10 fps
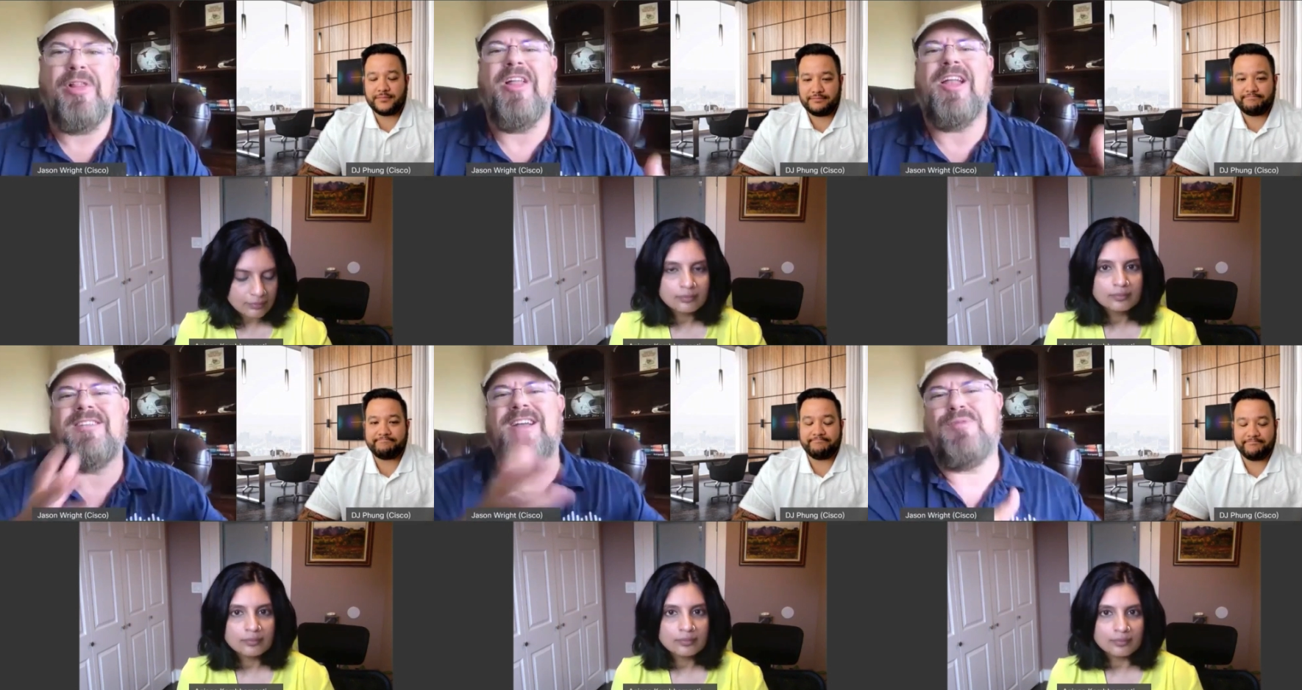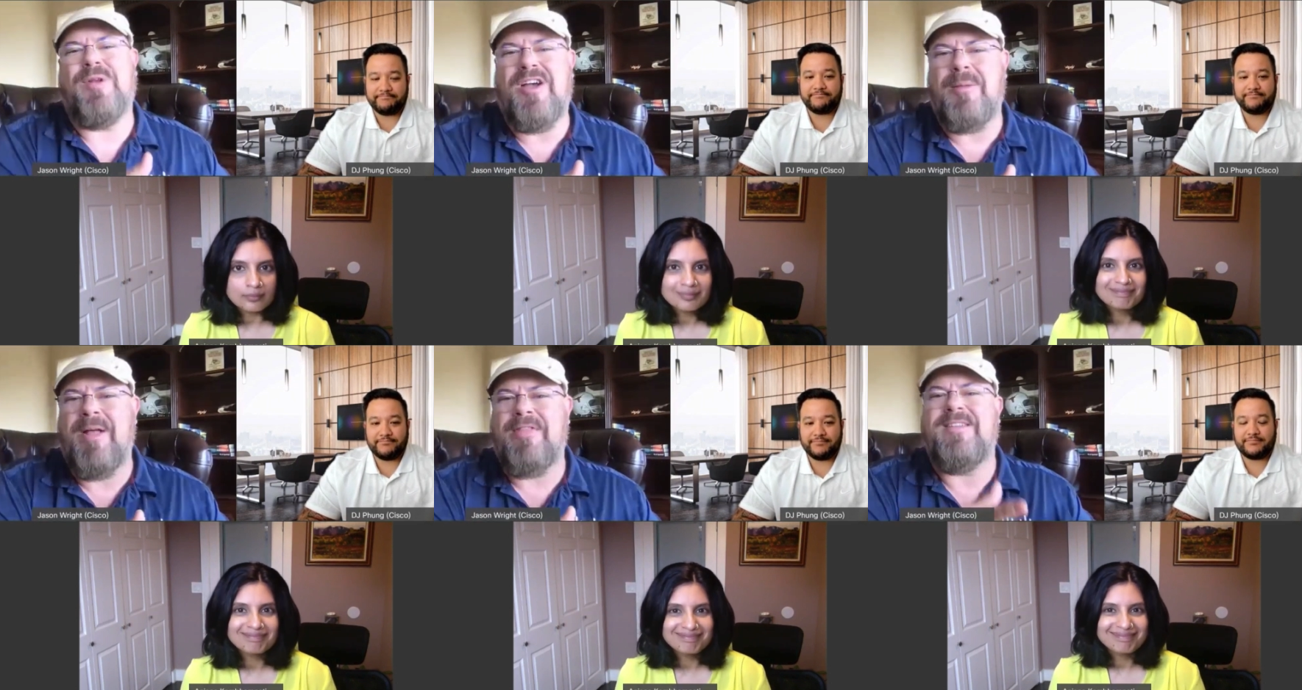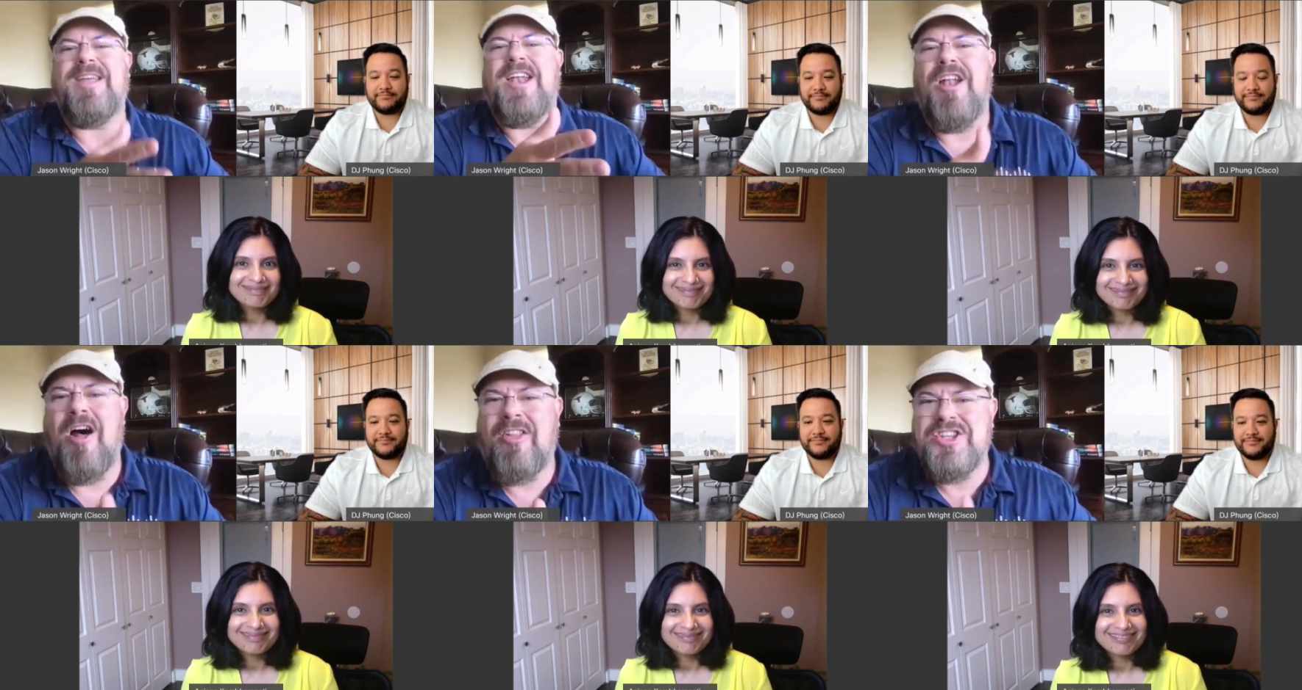Speaker 1: A lot of times we talk about the
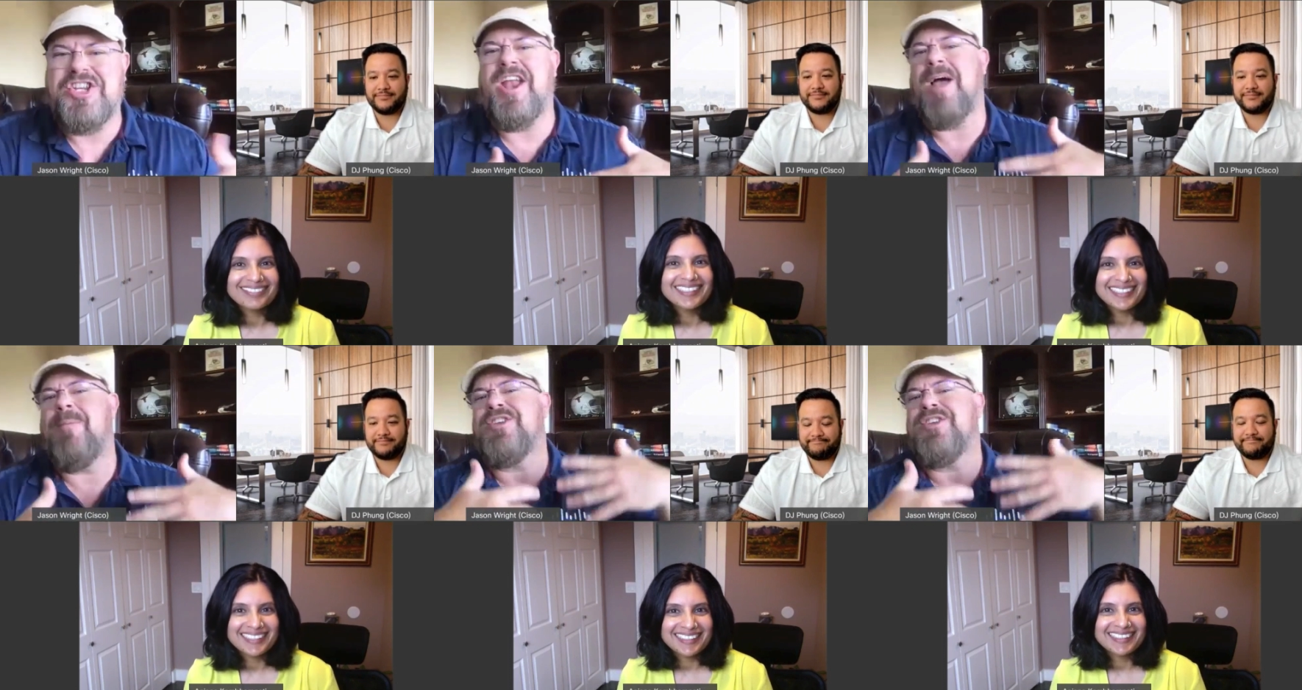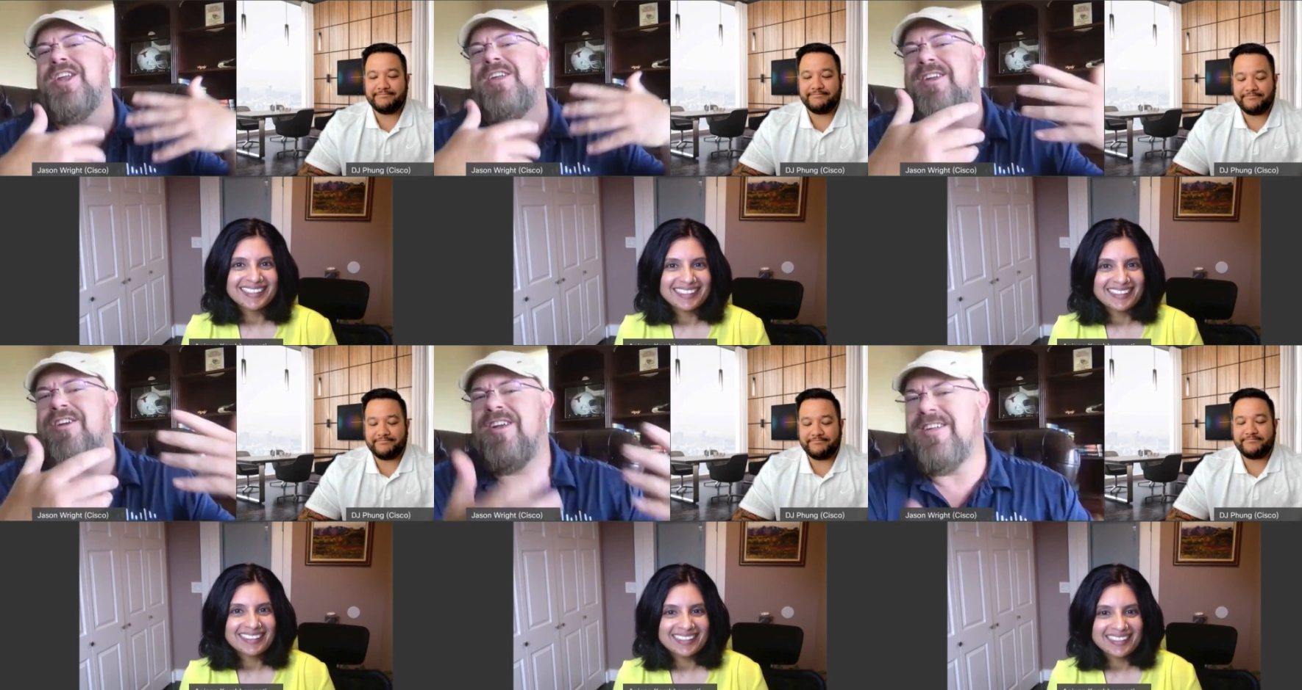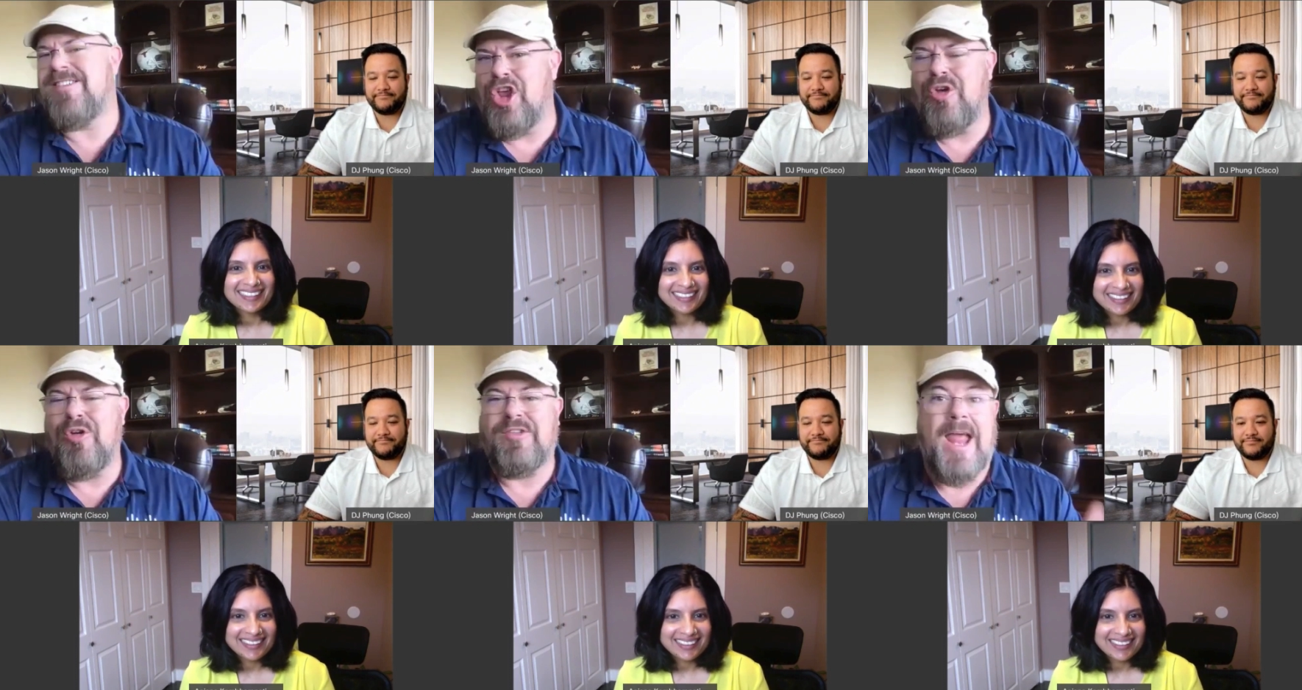technology and how much easier it is to
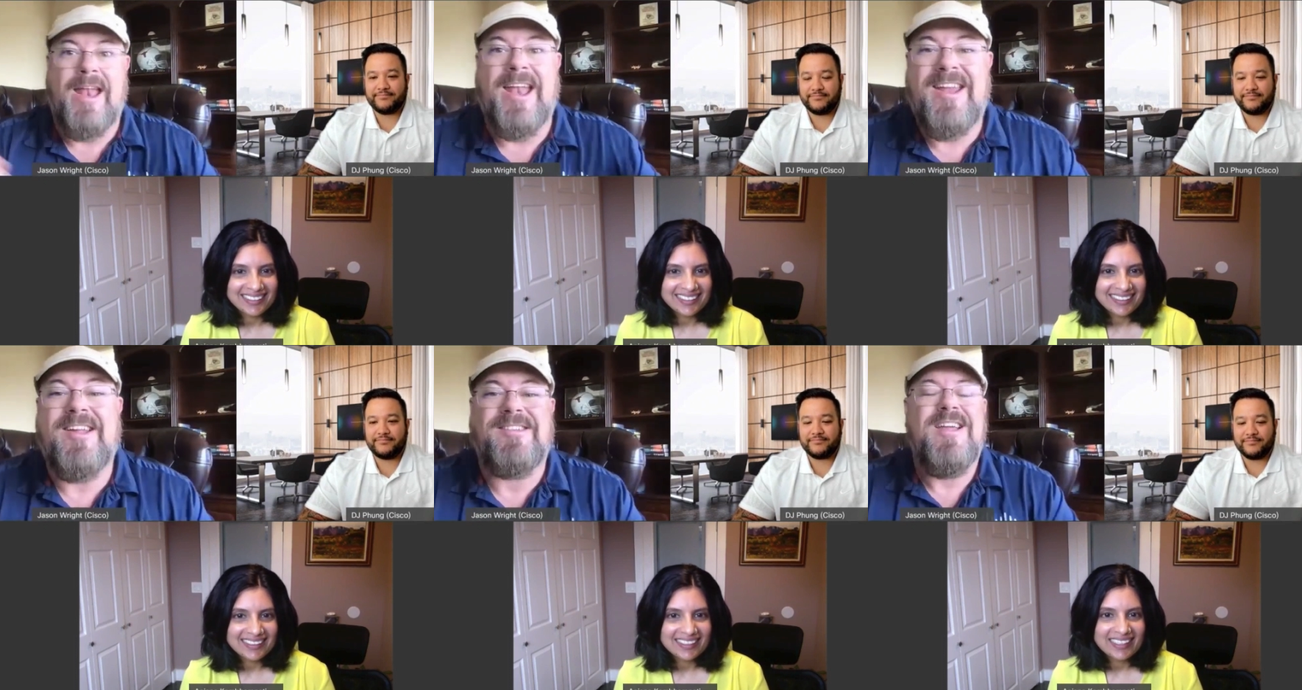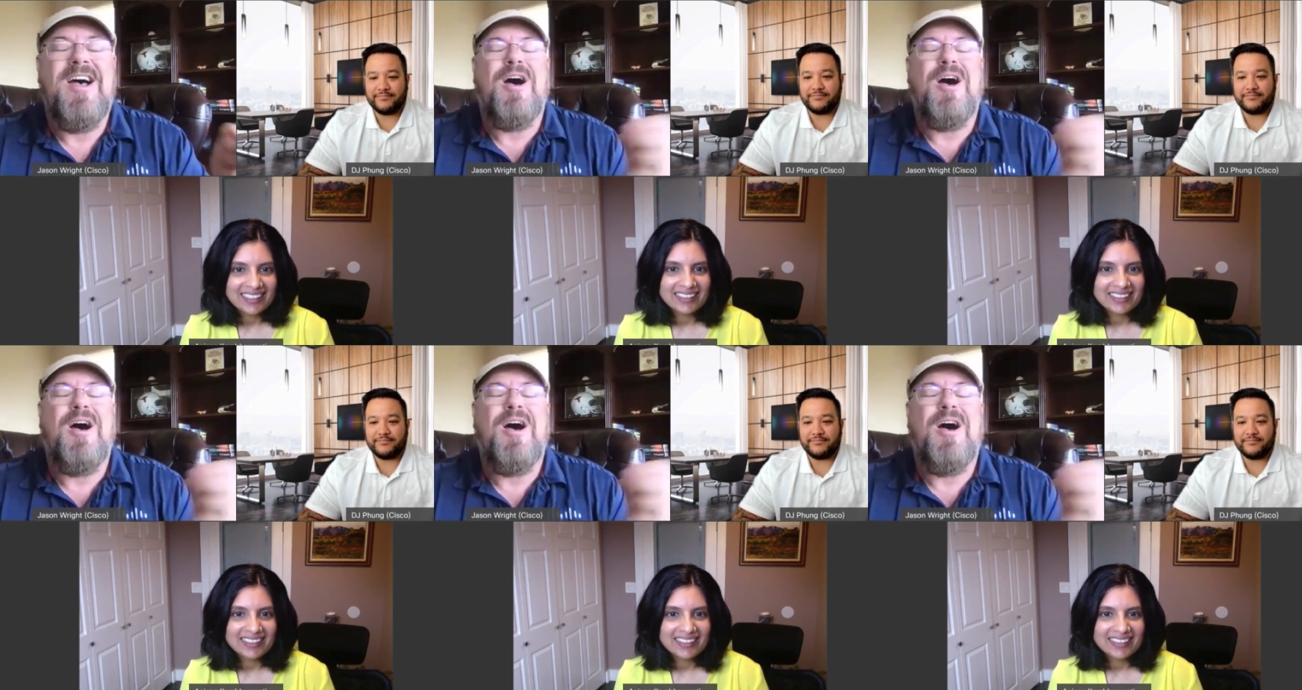use, and it is.